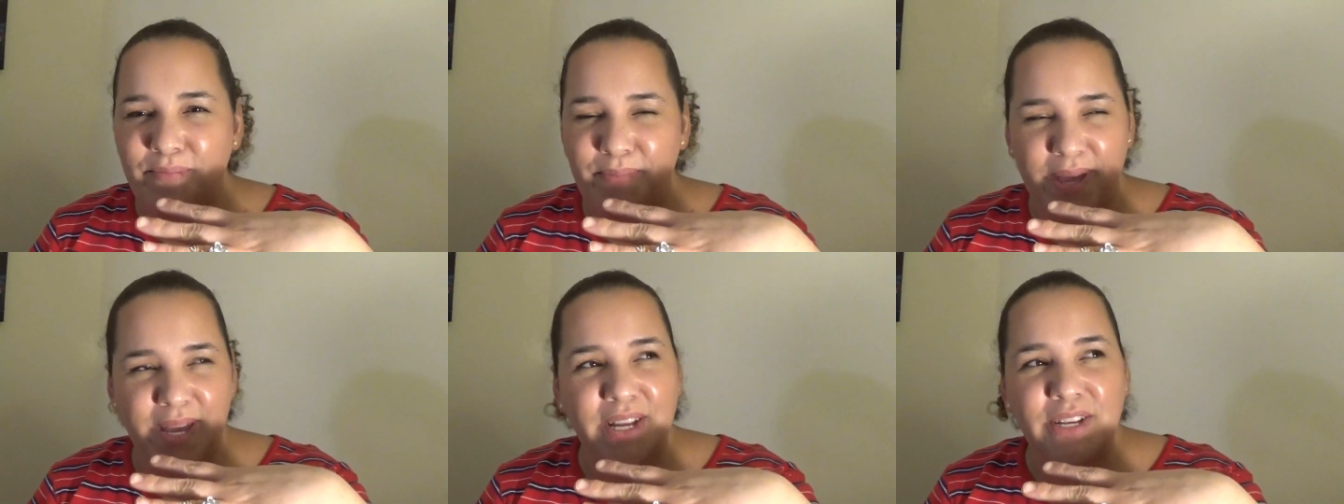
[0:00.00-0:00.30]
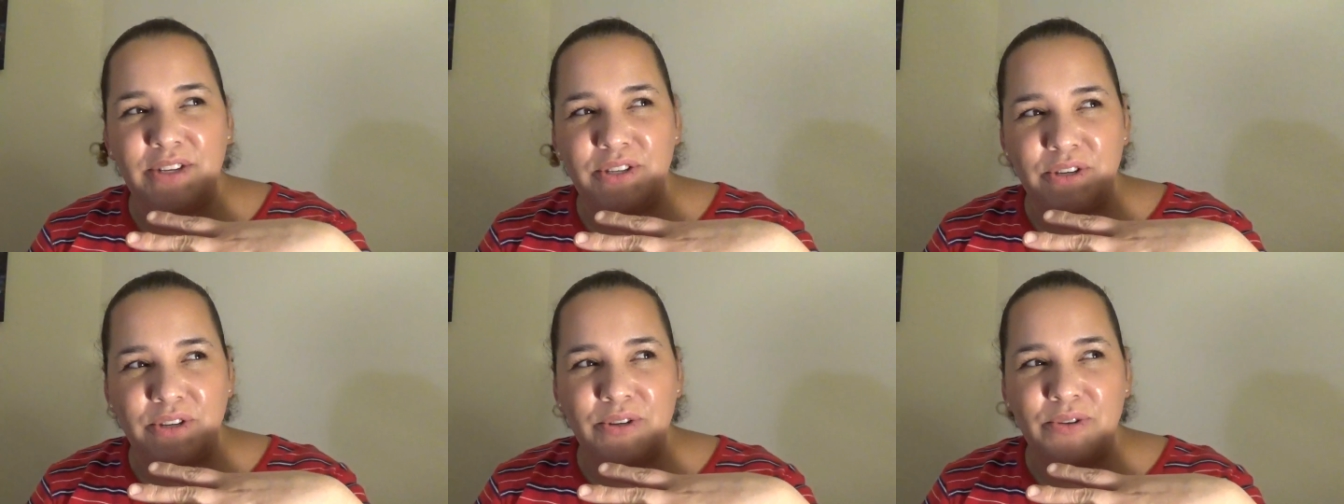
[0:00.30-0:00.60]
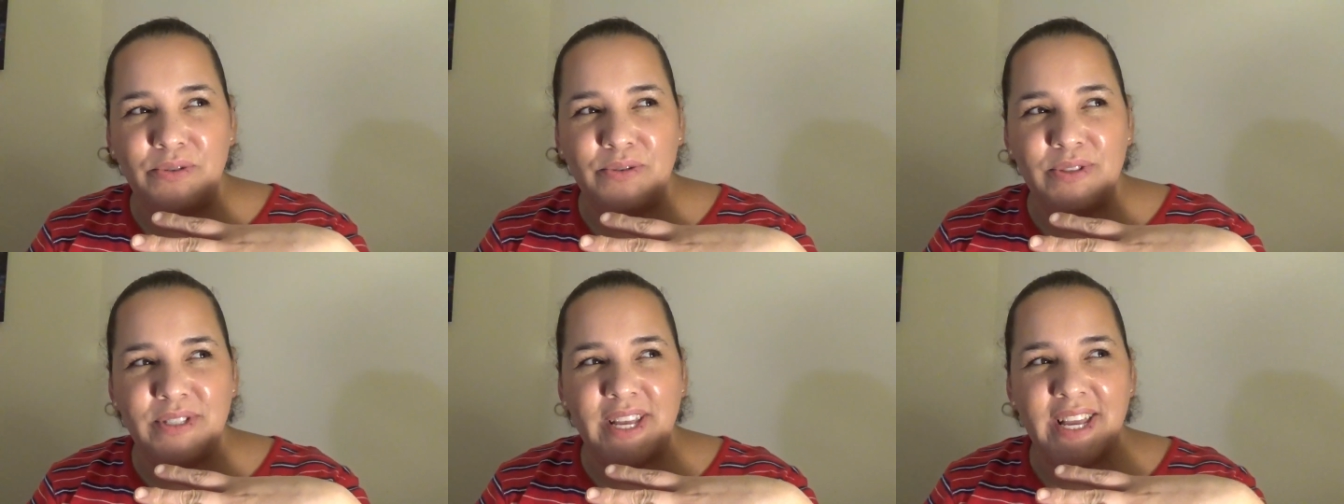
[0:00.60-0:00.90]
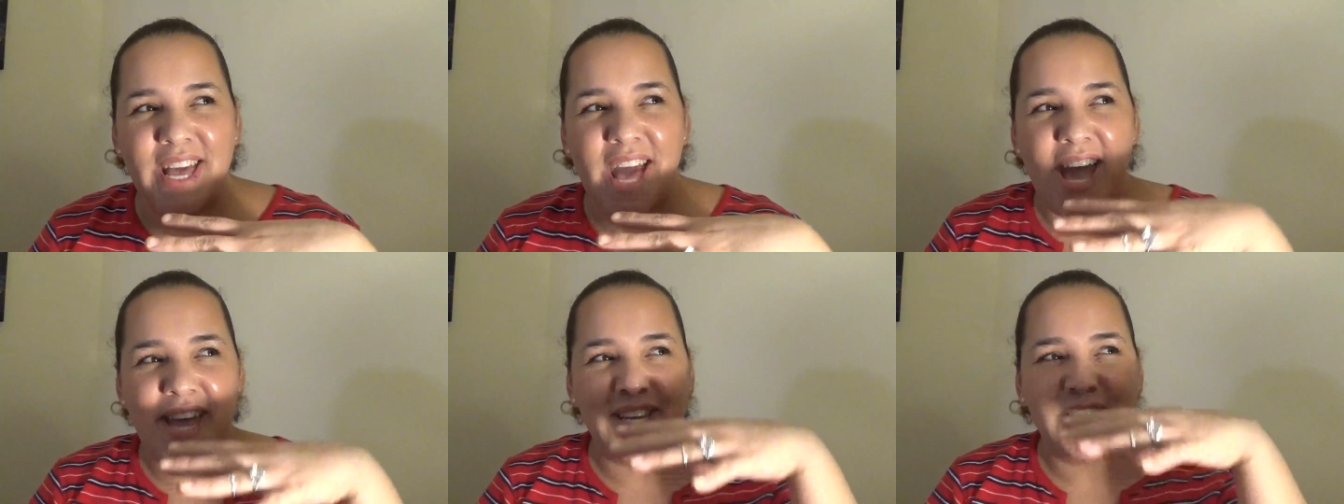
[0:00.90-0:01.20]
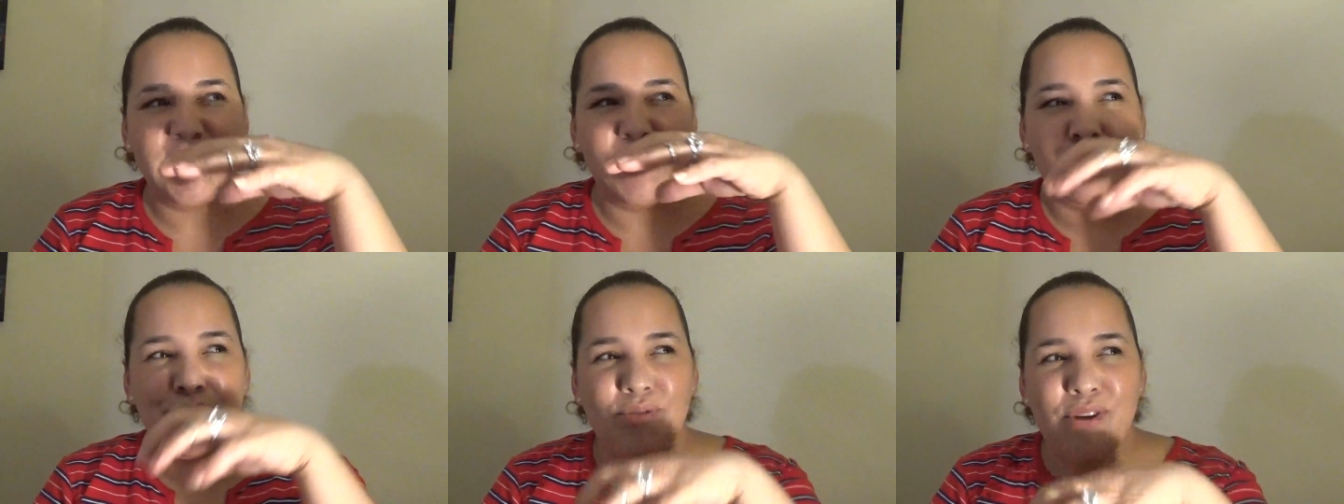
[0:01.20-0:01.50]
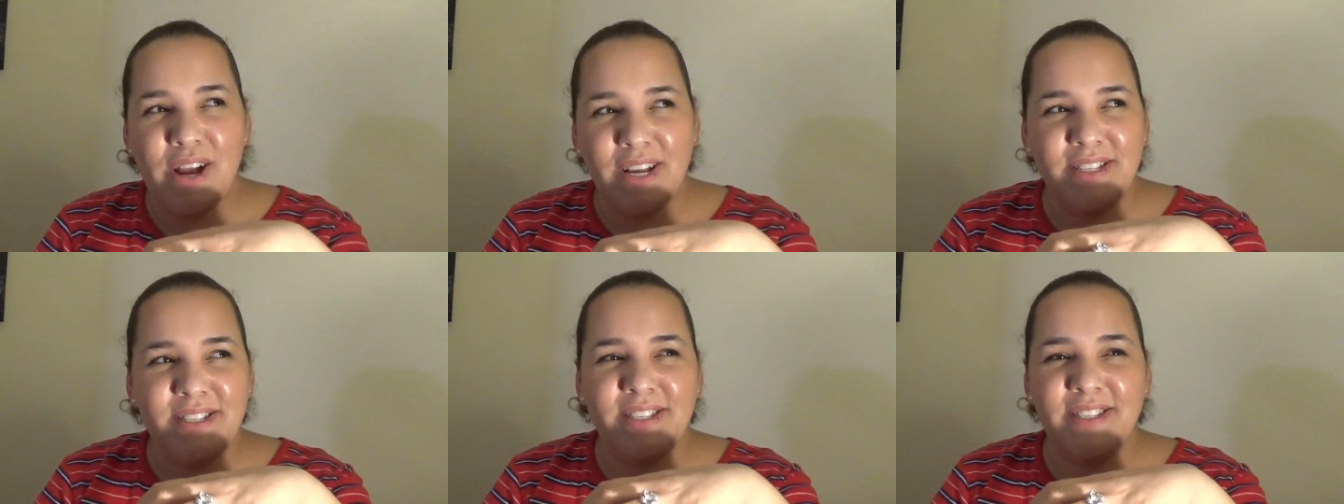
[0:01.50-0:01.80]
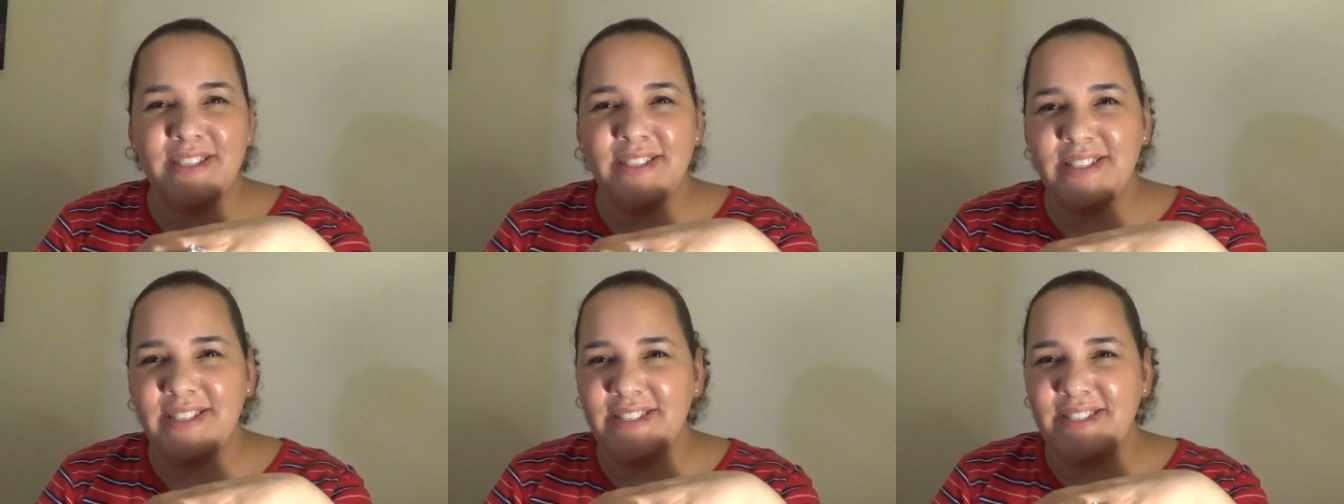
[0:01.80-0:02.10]
big news that kind of
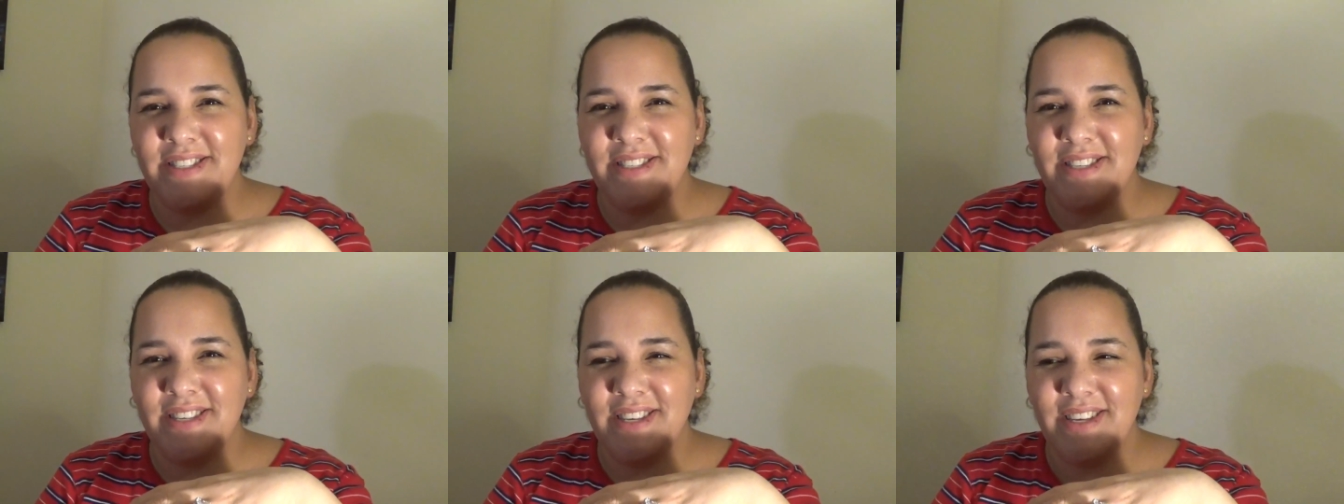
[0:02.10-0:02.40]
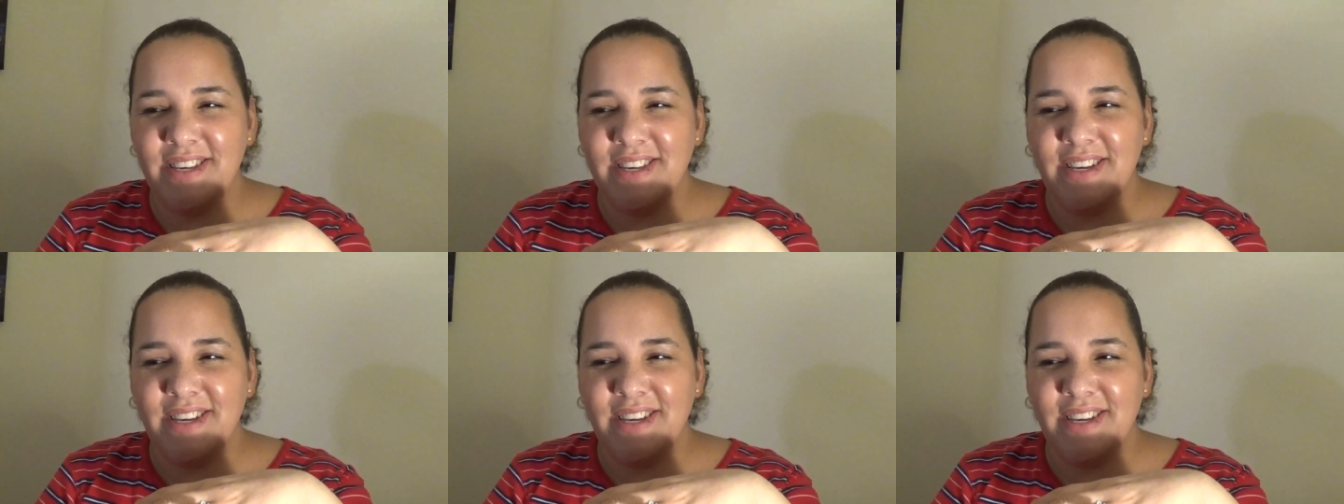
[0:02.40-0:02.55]
suppresses